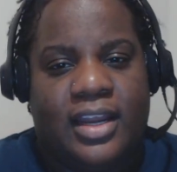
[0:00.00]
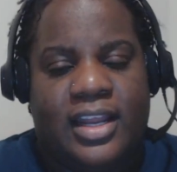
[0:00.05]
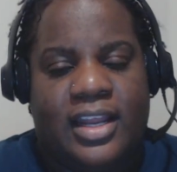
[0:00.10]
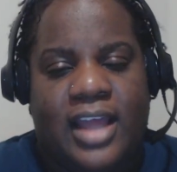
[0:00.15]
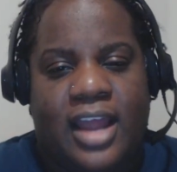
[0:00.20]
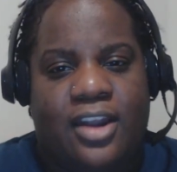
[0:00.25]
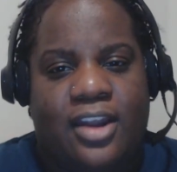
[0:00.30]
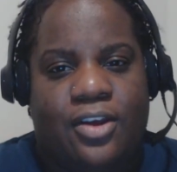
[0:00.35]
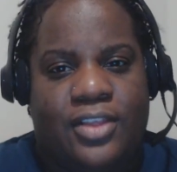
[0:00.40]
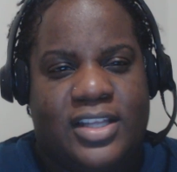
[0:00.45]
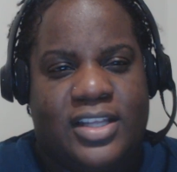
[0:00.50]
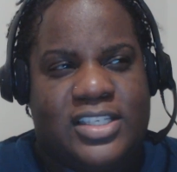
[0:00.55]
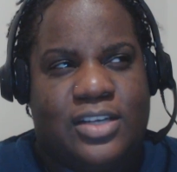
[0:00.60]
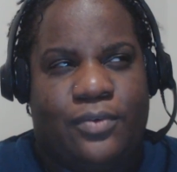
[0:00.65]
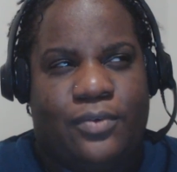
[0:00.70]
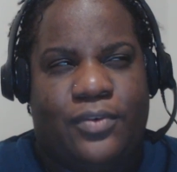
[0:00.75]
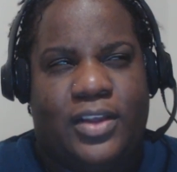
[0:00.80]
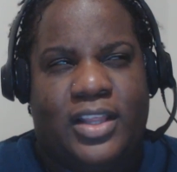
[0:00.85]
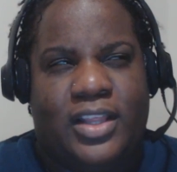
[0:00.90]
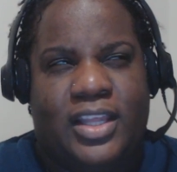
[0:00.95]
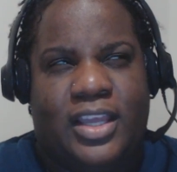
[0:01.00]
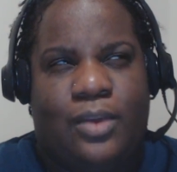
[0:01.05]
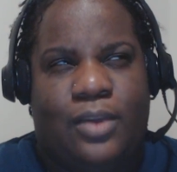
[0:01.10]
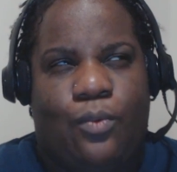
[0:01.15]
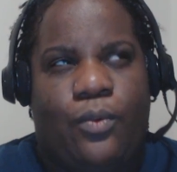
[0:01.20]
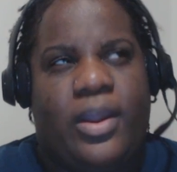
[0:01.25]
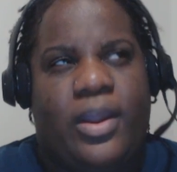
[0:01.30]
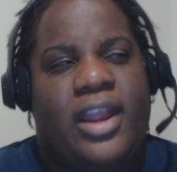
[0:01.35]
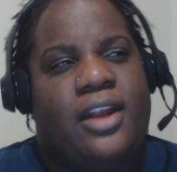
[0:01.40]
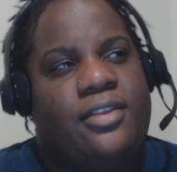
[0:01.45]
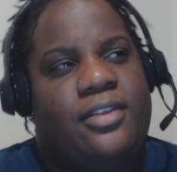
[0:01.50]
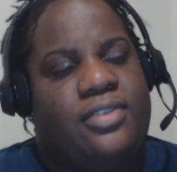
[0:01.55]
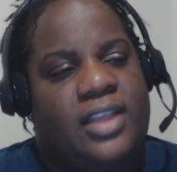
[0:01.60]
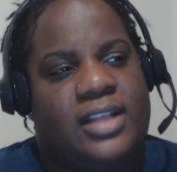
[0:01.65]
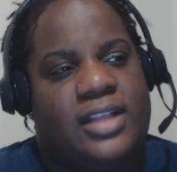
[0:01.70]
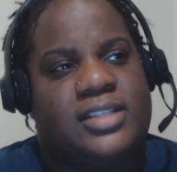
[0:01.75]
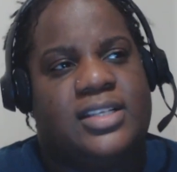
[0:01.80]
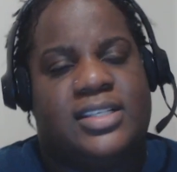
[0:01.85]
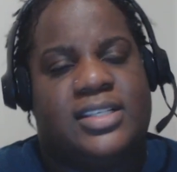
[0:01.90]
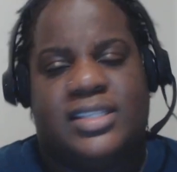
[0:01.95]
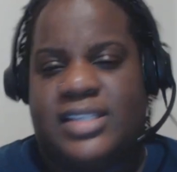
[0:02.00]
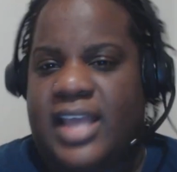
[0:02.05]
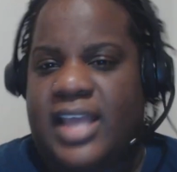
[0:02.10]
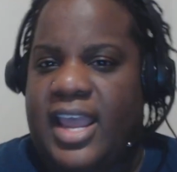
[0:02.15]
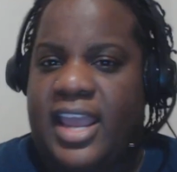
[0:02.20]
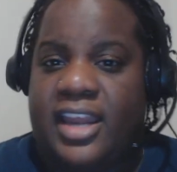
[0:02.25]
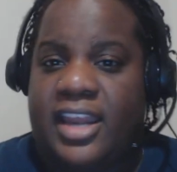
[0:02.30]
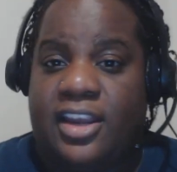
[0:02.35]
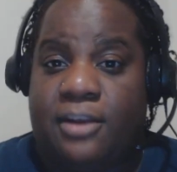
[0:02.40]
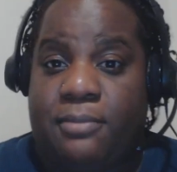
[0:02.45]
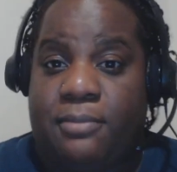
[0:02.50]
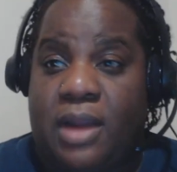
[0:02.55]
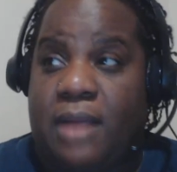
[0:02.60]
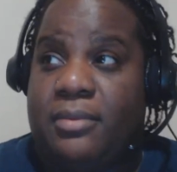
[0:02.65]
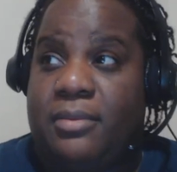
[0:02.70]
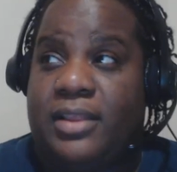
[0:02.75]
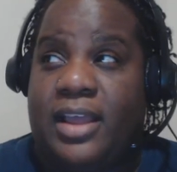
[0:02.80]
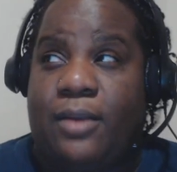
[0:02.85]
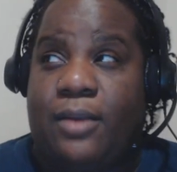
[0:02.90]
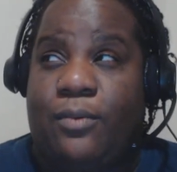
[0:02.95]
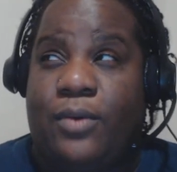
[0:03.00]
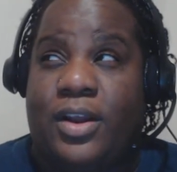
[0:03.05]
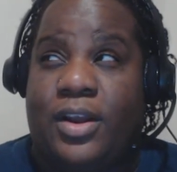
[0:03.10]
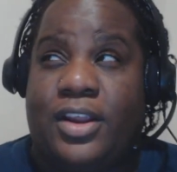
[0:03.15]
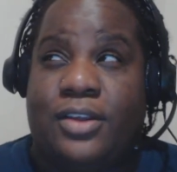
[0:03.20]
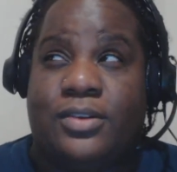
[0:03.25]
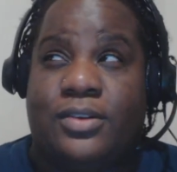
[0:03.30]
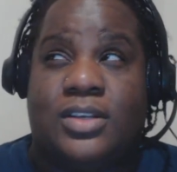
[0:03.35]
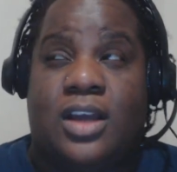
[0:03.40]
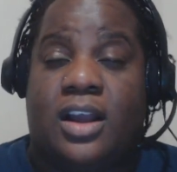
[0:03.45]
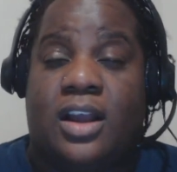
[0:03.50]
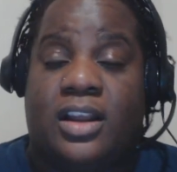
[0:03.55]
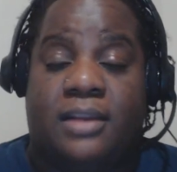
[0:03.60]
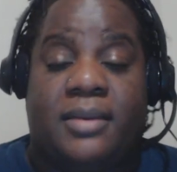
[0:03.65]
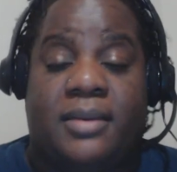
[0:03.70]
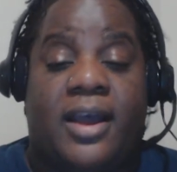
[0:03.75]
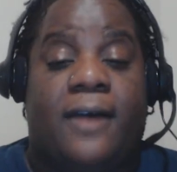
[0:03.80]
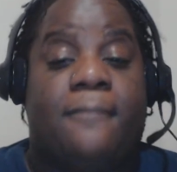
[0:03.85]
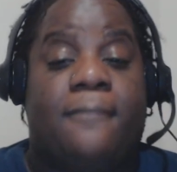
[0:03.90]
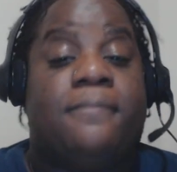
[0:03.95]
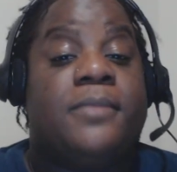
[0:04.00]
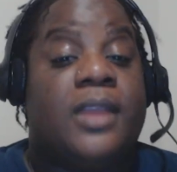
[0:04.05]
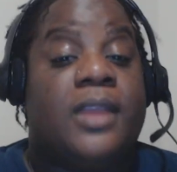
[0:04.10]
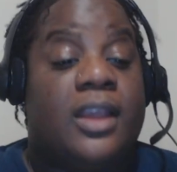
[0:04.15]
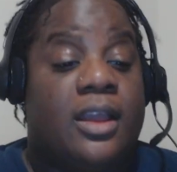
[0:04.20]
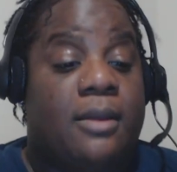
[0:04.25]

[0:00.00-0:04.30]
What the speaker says: And I know that's a really weird thing to say, and you're probably like, what are you talking about?